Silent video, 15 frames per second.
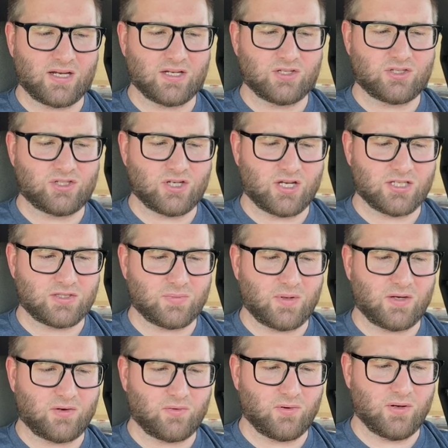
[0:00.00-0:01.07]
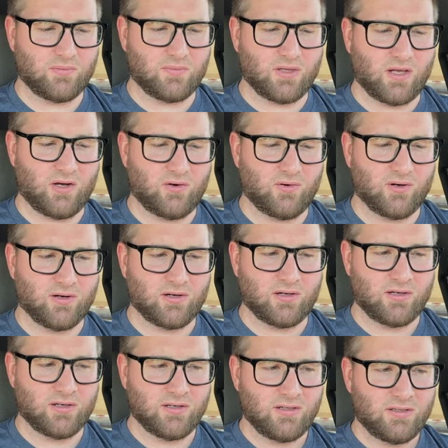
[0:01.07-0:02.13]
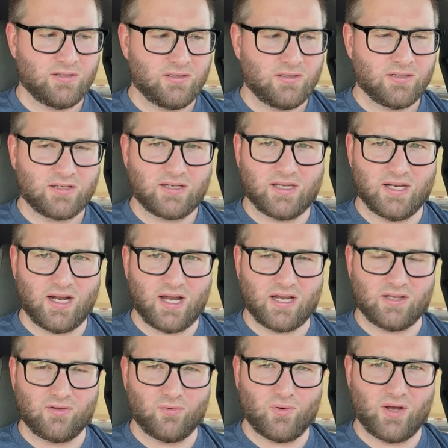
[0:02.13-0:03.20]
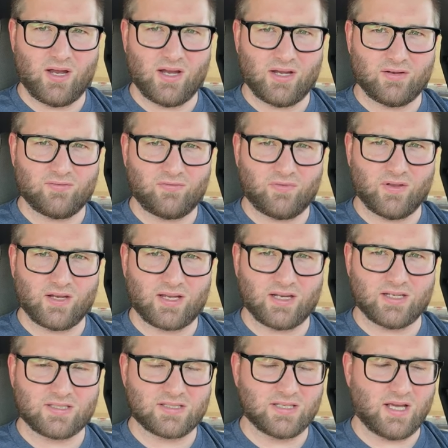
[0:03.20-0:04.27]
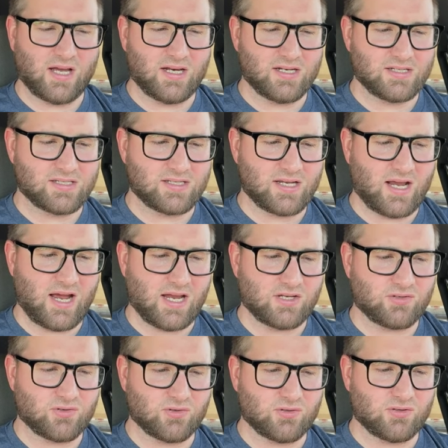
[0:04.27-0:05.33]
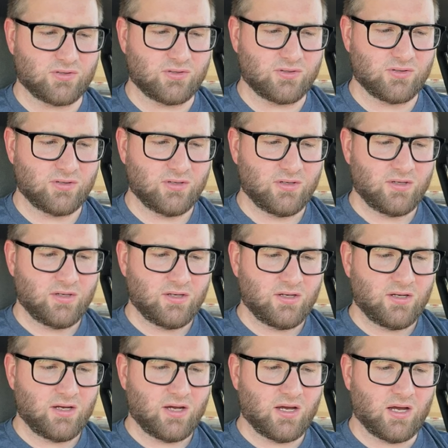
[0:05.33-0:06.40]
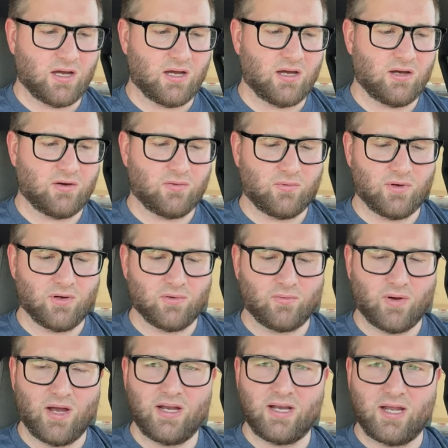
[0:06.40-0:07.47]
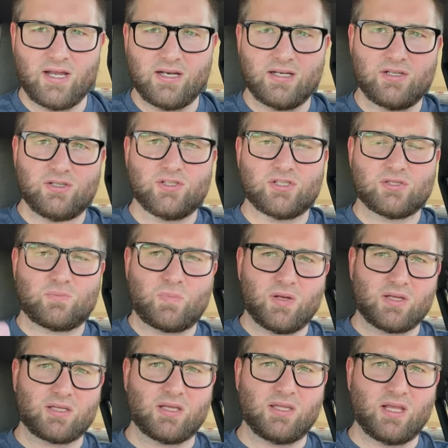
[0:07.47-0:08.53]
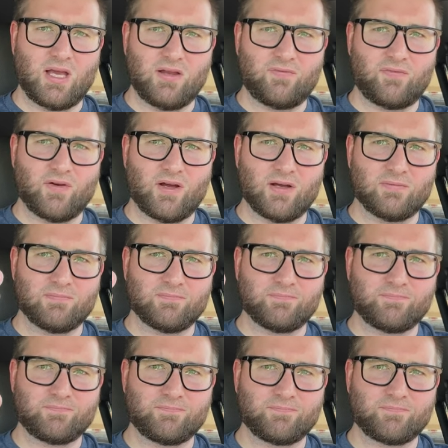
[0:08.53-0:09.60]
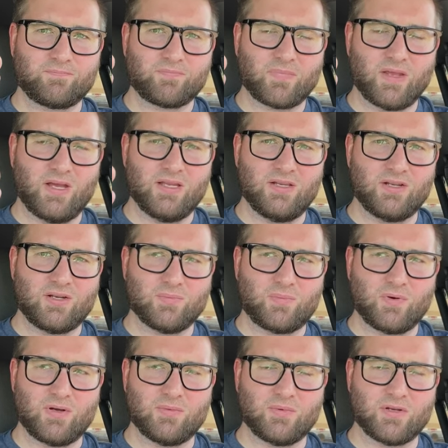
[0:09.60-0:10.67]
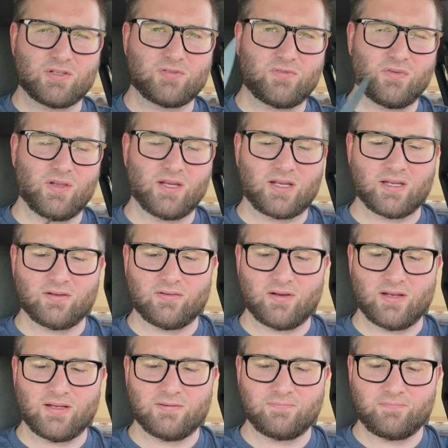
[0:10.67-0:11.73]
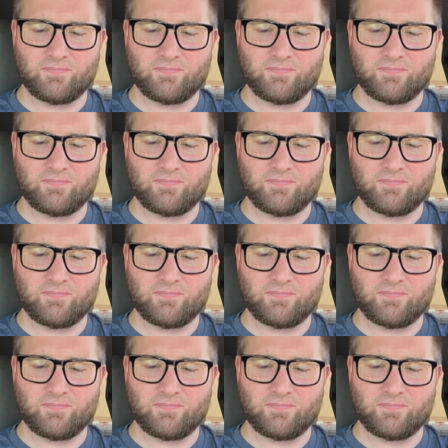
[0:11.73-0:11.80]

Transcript: adjust my grip lower, get out of the way and flick it. It's not as natural. Uh, where right-handed, you just pick the knife up and you can pretty much flick it, right?